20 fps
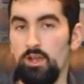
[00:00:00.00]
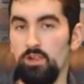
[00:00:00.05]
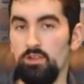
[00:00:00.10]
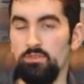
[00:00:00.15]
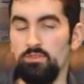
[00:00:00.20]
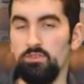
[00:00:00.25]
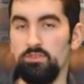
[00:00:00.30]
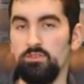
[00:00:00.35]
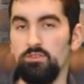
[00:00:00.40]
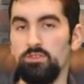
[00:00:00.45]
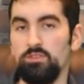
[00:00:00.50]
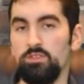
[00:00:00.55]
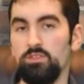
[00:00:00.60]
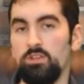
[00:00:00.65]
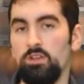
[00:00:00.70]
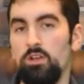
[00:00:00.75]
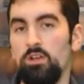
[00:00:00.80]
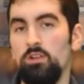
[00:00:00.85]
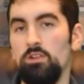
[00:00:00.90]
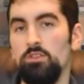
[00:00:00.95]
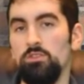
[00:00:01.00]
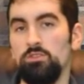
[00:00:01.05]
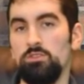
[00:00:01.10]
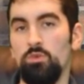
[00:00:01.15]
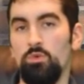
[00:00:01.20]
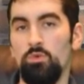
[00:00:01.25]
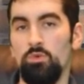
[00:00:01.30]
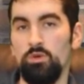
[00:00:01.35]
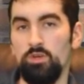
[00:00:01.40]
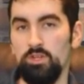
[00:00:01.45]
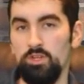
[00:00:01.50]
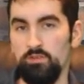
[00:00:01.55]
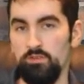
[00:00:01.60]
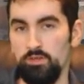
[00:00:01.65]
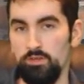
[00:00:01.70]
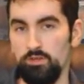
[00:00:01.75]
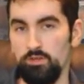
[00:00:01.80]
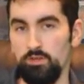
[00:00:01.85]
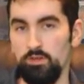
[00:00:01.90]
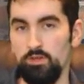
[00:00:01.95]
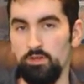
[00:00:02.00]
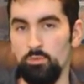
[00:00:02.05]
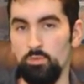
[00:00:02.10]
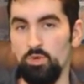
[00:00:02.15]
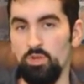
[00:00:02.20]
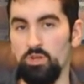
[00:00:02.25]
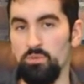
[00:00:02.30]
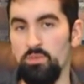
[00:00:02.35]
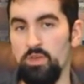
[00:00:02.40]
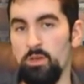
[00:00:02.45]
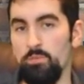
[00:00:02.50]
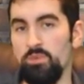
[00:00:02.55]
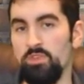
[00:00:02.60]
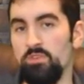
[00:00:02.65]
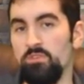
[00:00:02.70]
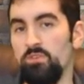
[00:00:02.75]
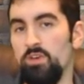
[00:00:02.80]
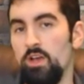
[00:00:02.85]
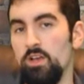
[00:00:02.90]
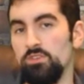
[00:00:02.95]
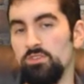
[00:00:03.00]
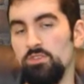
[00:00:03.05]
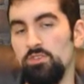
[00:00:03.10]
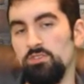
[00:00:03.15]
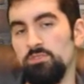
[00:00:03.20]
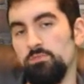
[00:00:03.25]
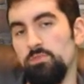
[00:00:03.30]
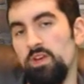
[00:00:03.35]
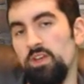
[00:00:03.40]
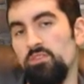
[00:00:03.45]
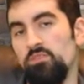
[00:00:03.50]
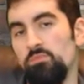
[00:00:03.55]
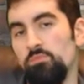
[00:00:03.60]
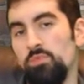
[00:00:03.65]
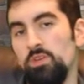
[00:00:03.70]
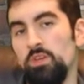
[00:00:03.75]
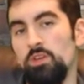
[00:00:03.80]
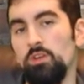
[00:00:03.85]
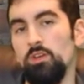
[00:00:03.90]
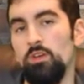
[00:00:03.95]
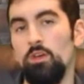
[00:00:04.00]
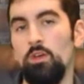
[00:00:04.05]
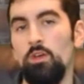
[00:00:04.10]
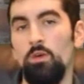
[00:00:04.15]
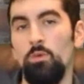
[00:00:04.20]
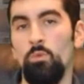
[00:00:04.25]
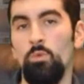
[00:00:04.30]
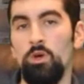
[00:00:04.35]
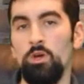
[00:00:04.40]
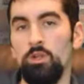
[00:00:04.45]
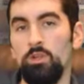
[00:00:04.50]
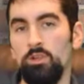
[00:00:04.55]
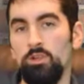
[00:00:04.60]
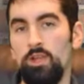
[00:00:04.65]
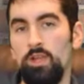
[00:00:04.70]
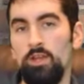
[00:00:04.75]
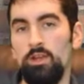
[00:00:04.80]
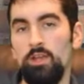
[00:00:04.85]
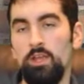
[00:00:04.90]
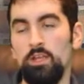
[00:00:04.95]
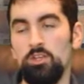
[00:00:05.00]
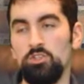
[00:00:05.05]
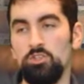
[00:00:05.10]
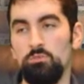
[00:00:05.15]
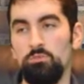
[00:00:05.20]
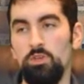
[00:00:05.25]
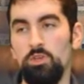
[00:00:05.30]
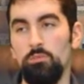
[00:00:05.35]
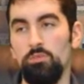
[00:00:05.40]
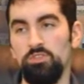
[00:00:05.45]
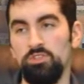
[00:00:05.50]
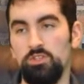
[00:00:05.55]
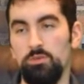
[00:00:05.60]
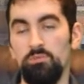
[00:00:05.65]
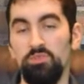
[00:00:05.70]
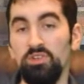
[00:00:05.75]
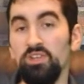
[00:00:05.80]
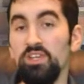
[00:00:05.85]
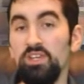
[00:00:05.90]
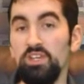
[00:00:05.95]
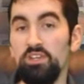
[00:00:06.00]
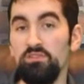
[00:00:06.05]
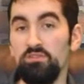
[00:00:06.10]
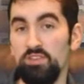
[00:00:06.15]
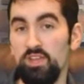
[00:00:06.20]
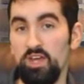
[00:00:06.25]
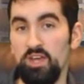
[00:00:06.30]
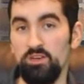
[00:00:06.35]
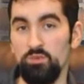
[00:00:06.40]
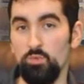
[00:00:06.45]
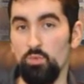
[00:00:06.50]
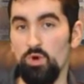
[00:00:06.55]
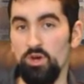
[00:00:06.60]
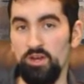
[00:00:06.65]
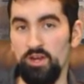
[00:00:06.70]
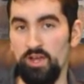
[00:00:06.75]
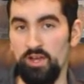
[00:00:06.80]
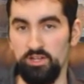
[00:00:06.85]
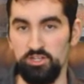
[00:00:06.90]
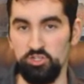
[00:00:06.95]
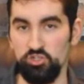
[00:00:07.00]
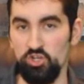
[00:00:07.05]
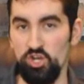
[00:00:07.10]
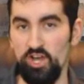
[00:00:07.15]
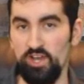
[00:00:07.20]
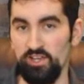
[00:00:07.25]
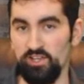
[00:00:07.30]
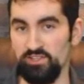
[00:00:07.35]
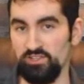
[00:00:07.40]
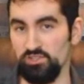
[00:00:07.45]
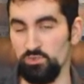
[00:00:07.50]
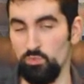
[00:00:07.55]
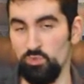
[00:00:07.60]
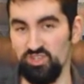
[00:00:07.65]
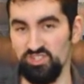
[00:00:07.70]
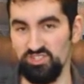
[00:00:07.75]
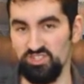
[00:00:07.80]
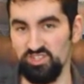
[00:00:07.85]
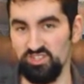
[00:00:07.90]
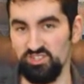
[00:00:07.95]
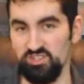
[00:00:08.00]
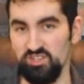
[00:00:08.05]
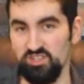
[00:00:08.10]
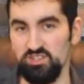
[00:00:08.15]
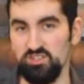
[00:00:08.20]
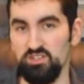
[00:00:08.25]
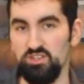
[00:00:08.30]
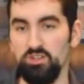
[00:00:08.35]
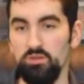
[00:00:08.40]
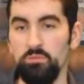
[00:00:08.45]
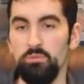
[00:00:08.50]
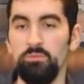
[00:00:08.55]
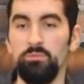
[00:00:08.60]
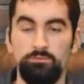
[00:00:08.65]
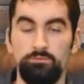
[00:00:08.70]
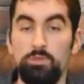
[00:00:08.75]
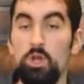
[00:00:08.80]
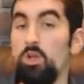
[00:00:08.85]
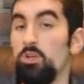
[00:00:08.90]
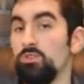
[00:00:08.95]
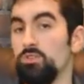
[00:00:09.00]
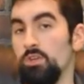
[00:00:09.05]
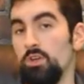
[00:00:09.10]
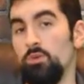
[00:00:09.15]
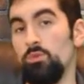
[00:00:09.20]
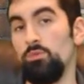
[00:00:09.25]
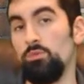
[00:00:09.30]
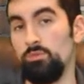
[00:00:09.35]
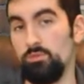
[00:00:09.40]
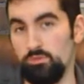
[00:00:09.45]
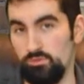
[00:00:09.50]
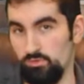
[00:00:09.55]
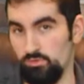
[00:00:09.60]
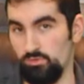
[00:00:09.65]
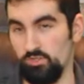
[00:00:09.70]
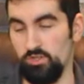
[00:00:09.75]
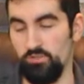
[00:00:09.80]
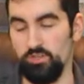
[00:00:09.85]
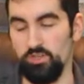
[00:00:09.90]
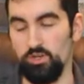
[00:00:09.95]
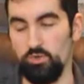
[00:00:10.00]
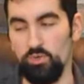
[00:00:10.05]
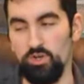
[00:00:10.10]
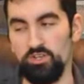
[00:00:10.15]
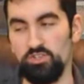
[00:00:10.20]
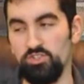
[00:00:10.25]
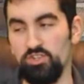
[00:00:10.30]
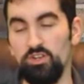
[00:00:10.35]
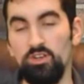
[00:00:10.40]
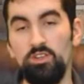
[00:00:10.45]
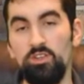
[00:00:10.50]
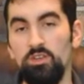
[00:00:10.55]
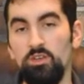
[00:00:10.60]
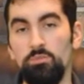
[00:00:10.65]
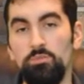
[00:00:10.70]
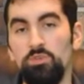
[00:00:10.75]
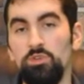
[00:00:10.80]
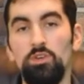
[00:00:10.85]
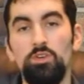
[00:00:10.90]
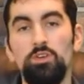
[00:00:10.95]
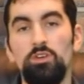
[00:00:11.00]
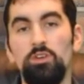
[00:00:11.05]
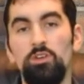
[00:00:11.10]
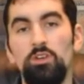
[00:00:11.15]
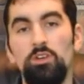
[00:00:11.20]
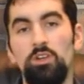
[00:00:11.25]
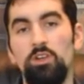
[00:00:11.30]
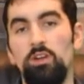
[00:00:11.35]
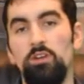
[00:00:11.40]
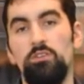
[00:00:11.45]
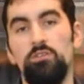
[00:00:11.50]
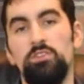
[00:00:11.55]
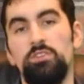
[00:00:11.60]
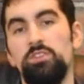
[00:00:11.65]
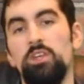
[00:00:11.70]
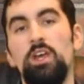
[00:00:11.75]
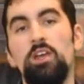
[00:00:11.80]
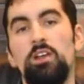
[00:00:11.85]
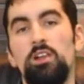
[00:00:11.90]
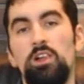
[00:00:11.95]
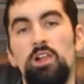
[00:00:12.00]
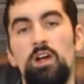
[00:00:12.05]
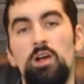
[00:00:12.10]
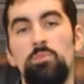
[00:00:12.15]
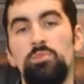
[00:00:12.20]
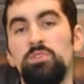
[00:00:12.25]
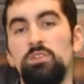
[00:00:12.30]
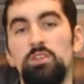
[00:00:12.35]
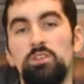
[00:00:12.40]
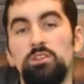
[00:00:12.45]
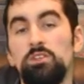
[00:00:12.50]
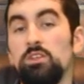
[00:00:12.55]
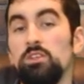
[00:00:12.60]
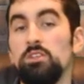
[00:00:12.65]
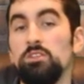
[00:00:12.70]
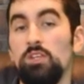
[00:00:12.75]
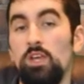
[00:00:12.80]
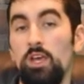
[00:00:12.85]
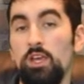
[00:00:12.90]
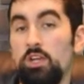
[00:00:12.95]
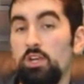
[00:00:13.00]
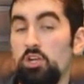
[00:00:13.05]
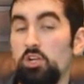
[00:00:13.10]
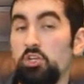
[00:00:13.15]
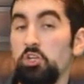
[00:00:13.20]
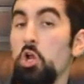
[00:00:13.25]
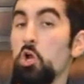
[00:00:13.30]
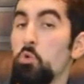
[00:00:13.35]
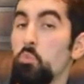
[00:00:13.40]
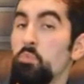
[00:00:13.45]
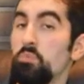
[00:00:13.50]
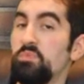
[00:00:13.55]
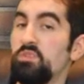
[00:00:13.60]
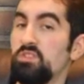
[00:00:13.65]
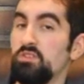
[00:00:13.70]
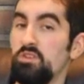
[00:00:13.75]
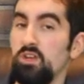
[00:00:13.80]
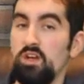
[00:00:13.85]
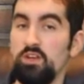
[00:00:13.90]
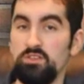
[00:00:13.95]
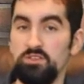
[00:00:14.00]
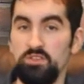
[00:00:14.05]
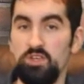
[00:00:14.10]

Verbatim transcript: elephant skulls or even woolly mammoth fossils might have been what led ancient peoples to believe that one-eyed giants once existed. Also, trivia question, the plural of Cyclops is Cyclopes, not